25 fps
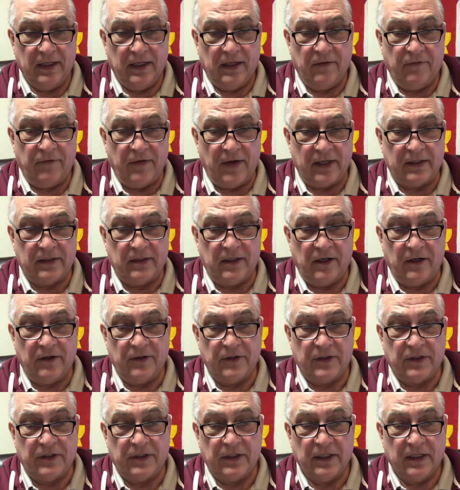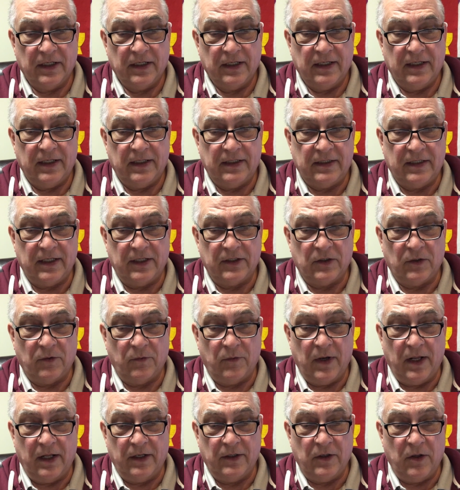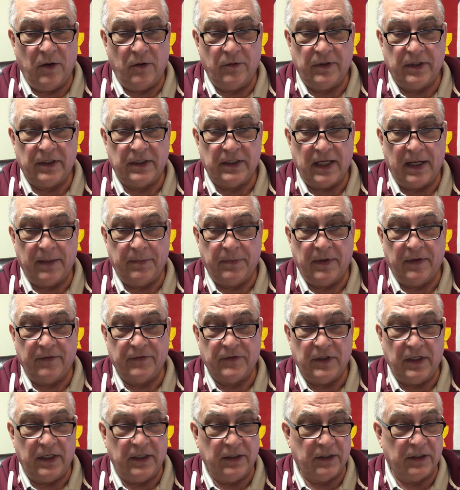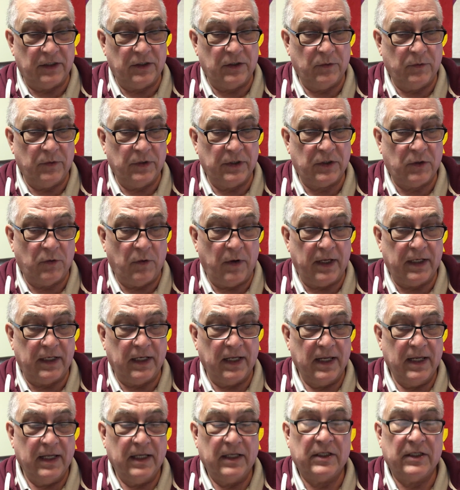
In fact, there's, he says, a well-known disciple of Jesus who was quite